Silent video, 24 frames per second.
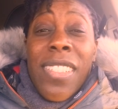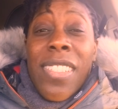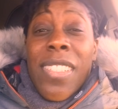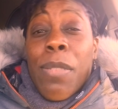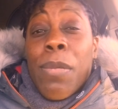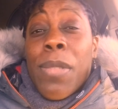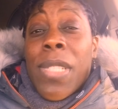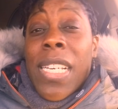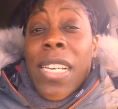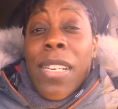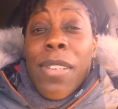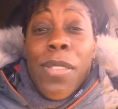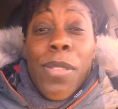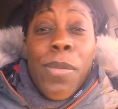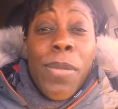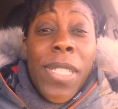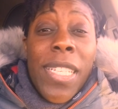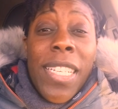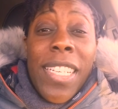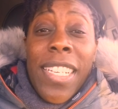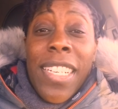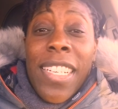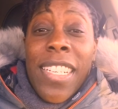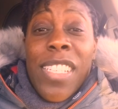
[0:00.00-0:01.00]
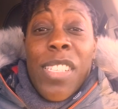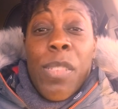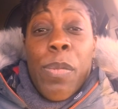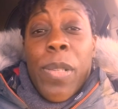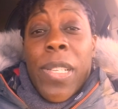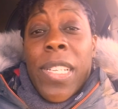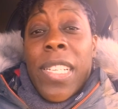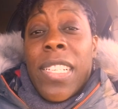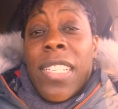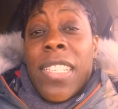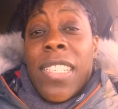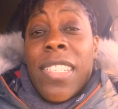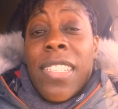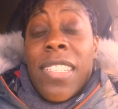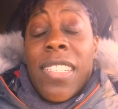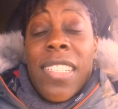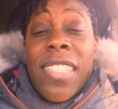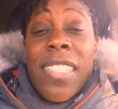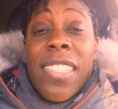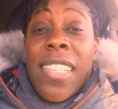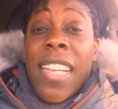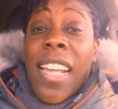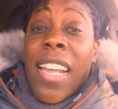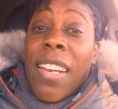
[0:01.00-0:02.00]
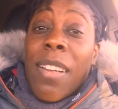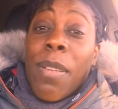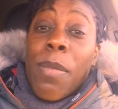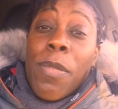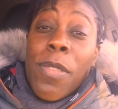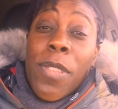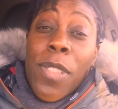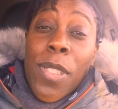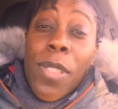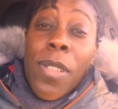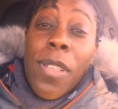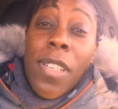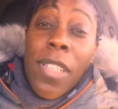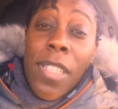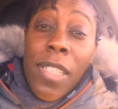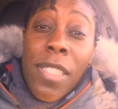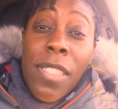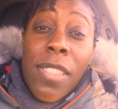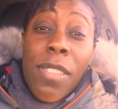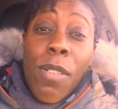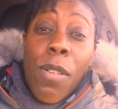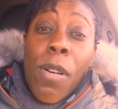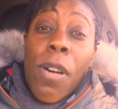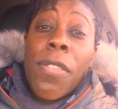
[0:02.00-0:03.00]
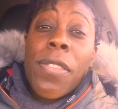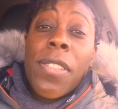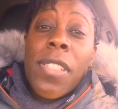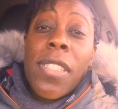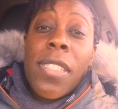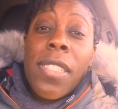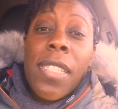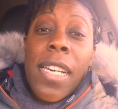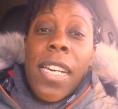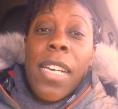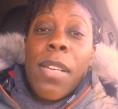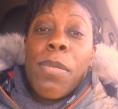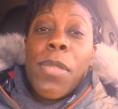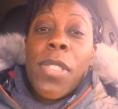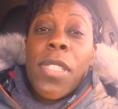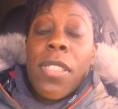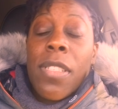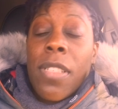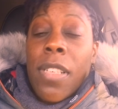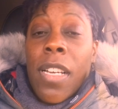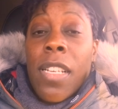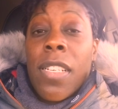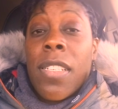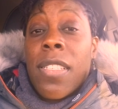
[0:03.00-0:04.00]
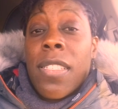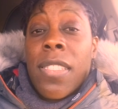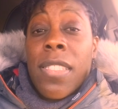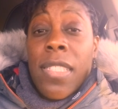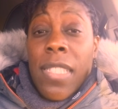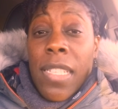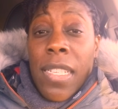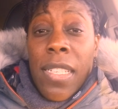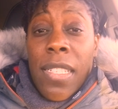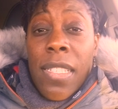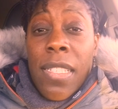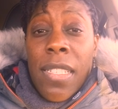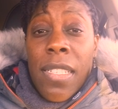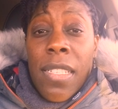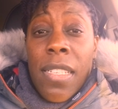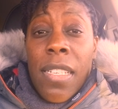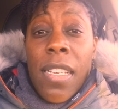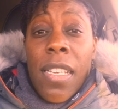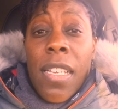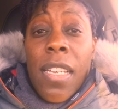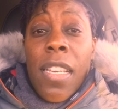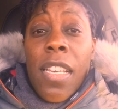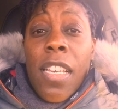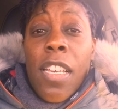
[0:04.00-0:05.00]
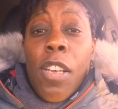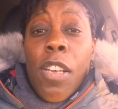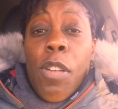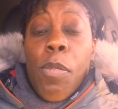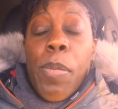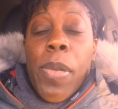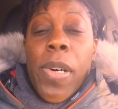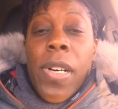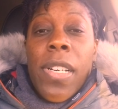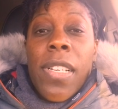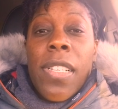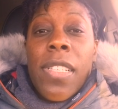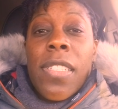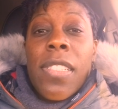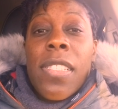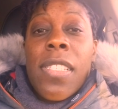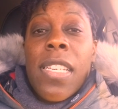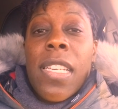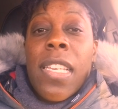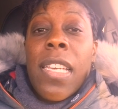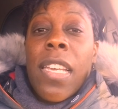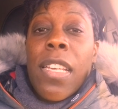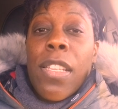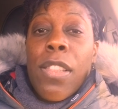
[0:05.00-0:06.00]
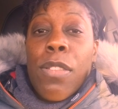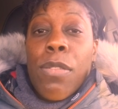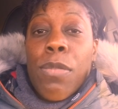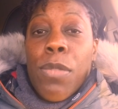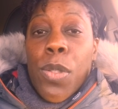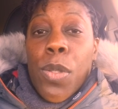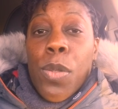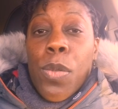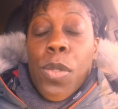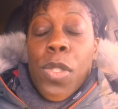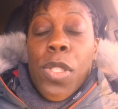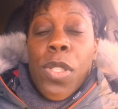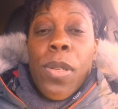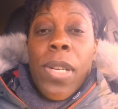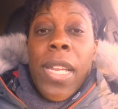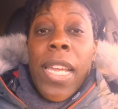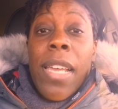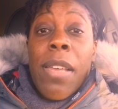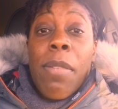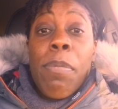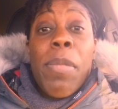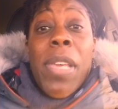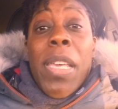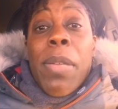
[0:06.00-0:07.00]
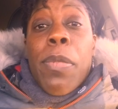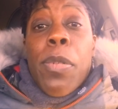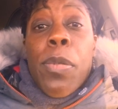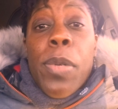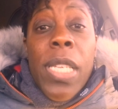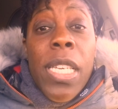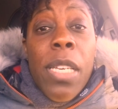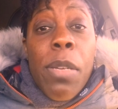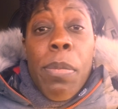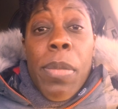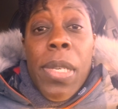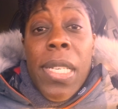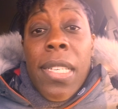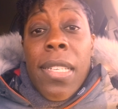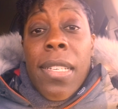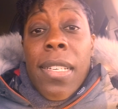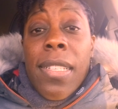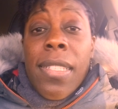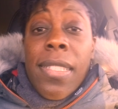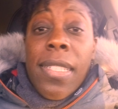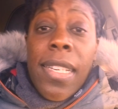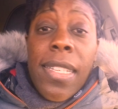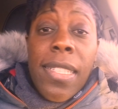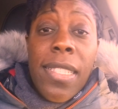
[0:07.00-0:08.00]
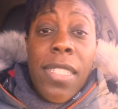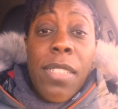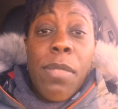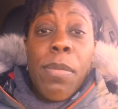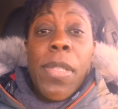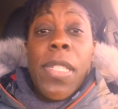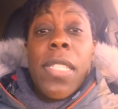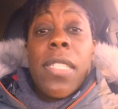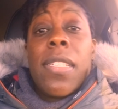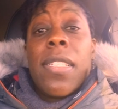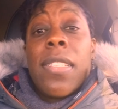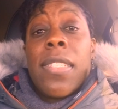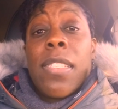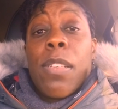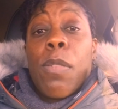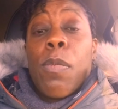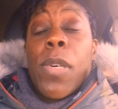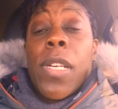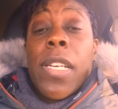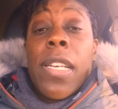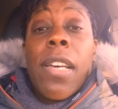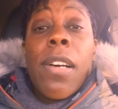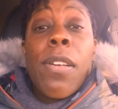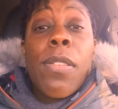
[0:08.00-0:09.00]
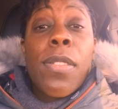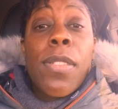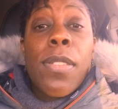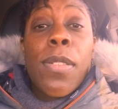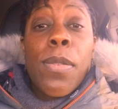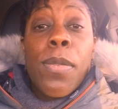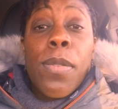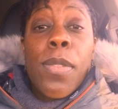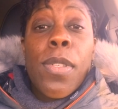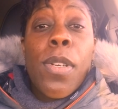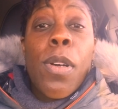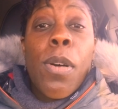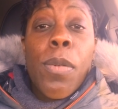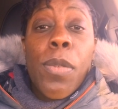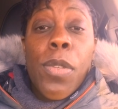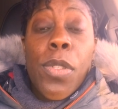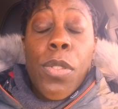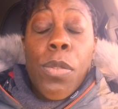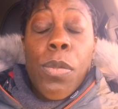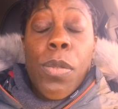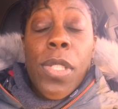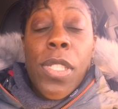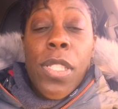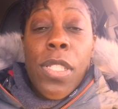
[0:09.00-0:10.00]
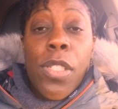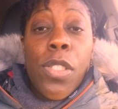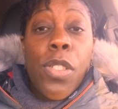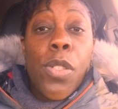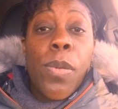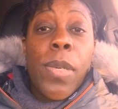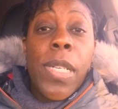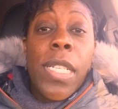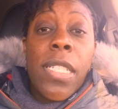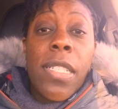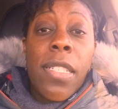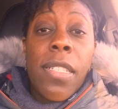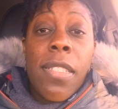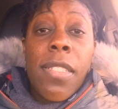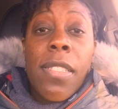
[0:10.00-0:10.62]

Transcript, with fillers: Sometimes we can't explain it. It's not up to us oftentimes to understand it, but to get through so that maybe we can be a testament to someone else who's going through the situation.